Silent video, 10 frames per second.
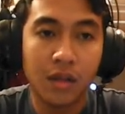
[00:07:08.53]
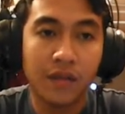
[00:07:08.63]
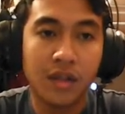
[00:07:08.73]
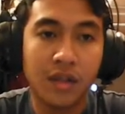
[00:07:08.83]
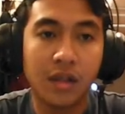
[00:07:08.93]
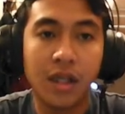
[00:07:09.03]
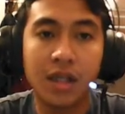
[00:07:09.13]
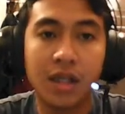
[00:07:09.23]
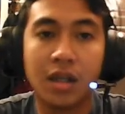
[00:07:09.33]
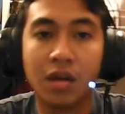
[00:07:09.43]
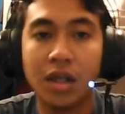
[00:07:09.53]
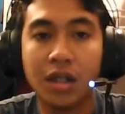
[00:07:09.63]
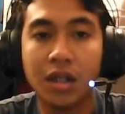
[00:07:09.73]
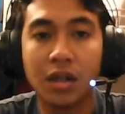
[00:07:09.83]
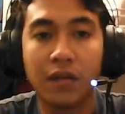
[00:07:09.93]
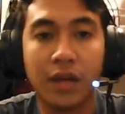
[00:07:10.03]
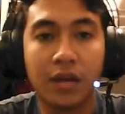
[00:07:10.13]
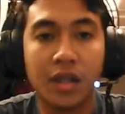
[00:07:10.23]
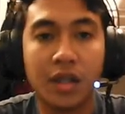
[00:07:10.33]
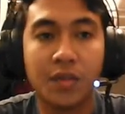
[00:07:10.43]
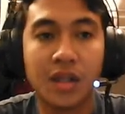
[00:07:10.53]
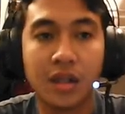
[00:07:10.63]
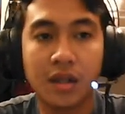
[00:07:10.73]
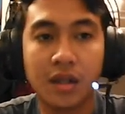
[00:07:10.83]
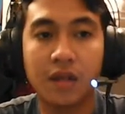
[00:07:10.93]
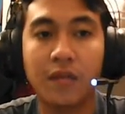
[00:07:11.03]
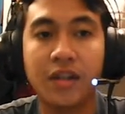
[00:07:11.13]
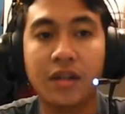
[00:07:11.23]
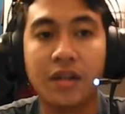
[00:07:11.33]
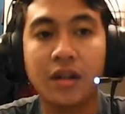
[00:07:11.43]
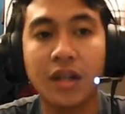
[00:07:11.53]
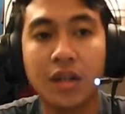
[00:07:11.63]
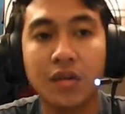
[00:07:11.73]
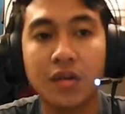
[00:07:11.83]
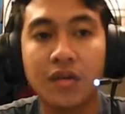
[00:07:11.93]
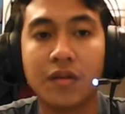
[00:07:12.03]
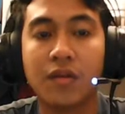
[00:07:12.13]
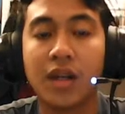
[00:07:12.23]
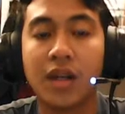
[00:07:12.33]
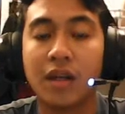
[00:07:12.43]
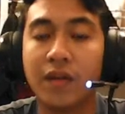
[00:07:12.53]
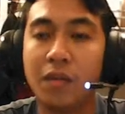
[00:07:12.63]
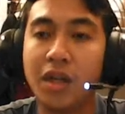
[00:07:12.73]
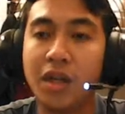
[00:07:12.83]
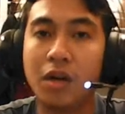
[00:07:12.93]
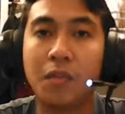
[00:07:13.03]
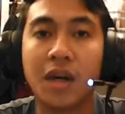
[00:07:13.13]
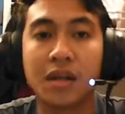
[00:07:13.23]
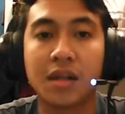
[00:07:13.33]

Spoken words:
is the collection of various pieces of machinery used to create a family of parts.